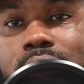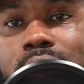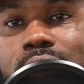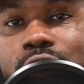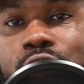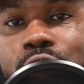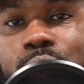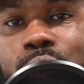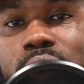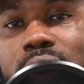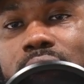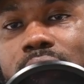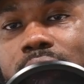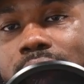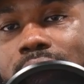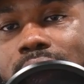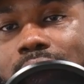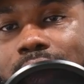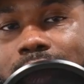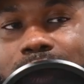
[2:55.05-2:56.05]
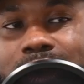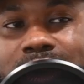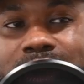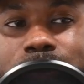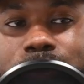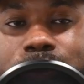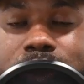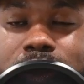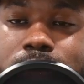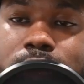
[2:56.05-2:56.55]
So it's like, dang, I
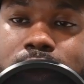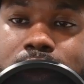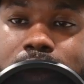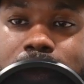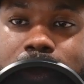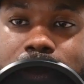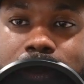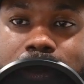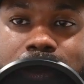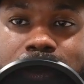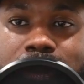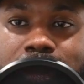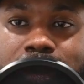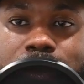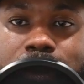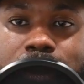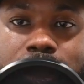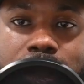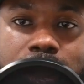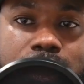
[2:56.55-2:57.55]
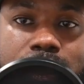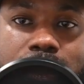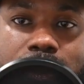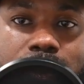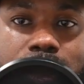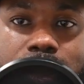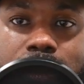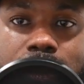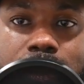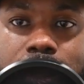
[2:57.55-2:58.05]
don't really want to, because every day then
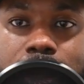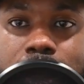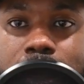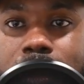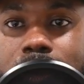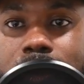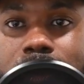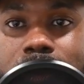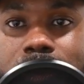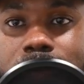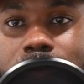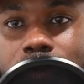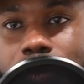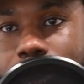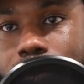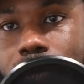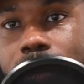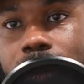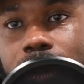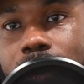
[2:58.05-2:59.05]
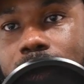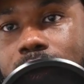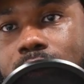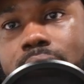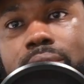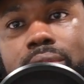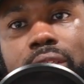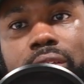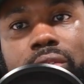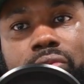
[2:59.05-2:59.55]
you have to like
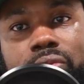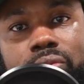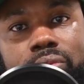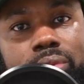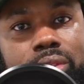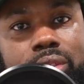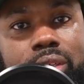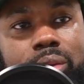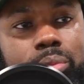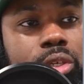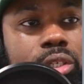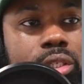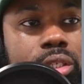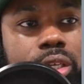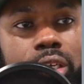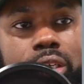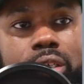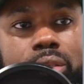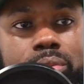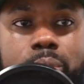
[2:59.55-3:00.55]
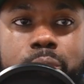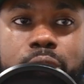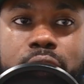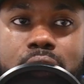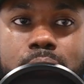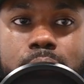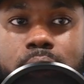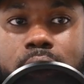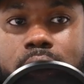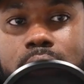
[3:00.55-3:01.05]
I messed that up. Let me
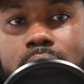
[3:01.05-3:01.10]
come back.